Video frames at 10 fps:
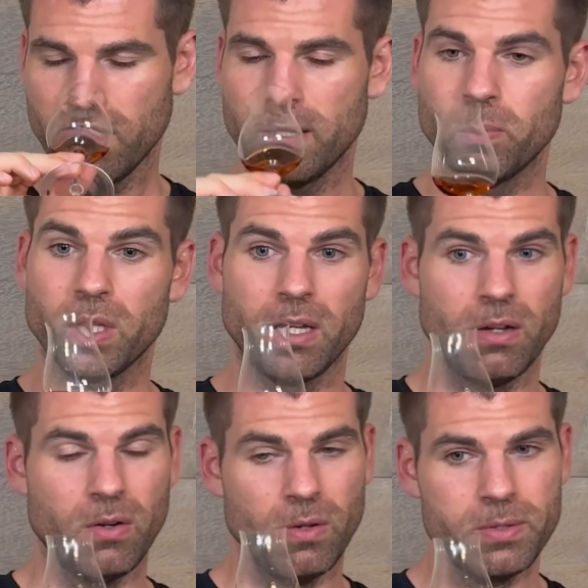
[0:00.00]
and what I
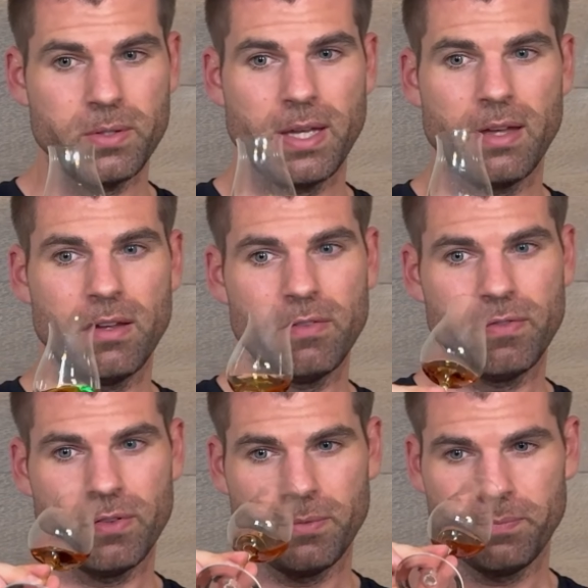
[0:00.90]
also
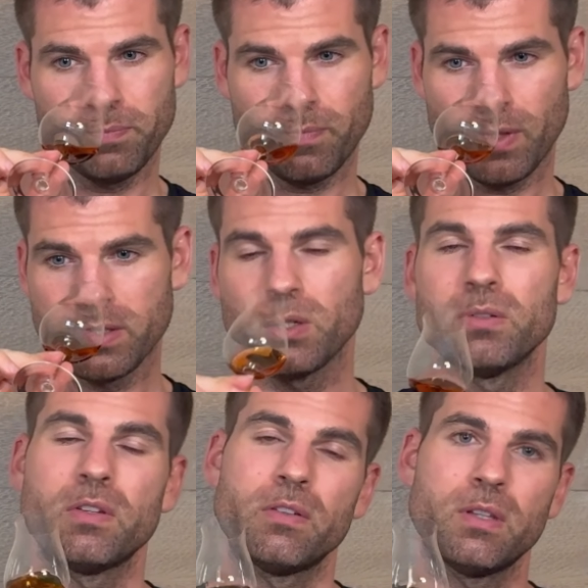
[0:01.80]
have, so
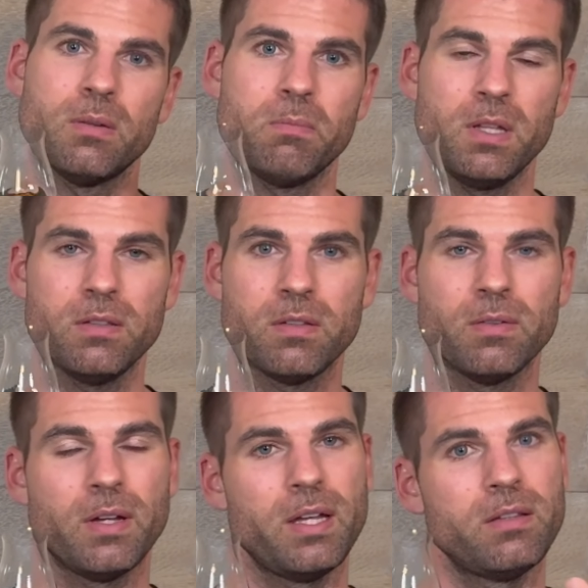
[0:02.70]
the, the mint
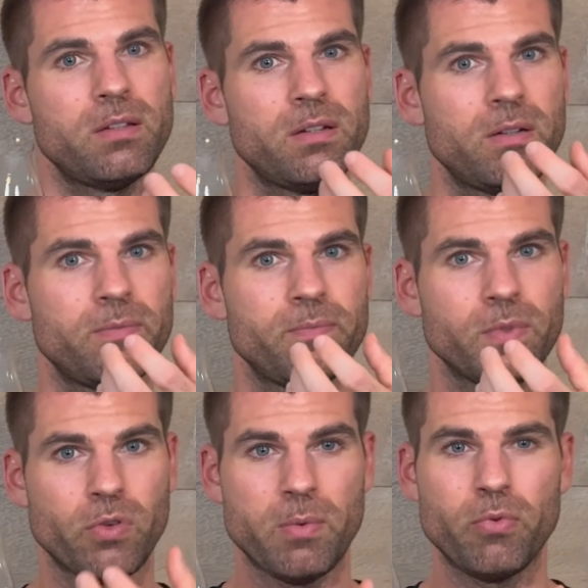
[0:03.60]
and the
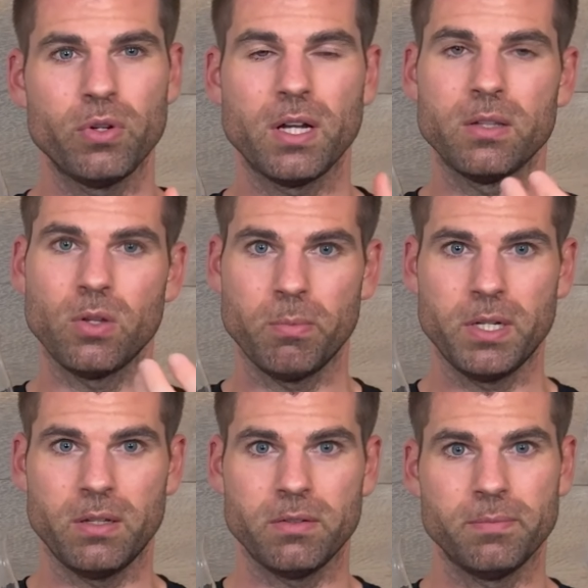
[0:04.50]
grapefruit are
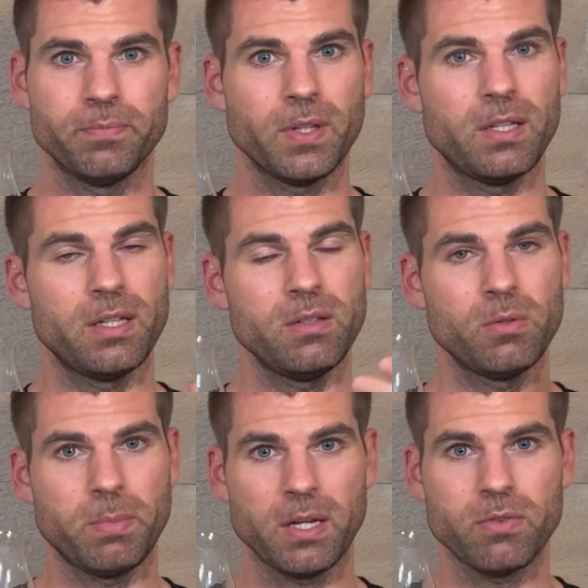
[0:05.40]
dominant. And then in
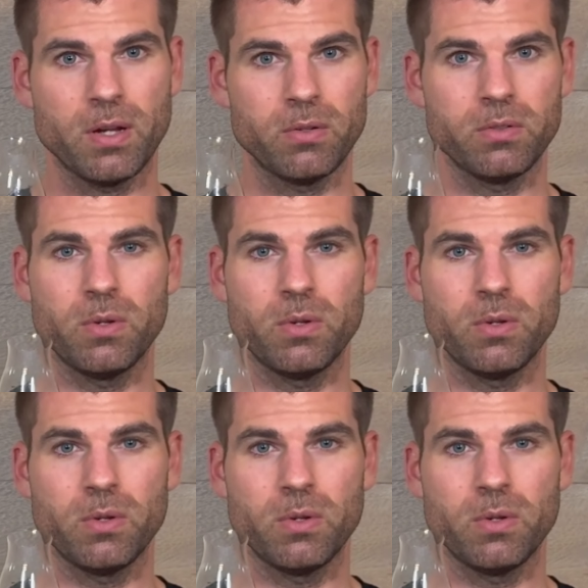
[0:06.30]
the background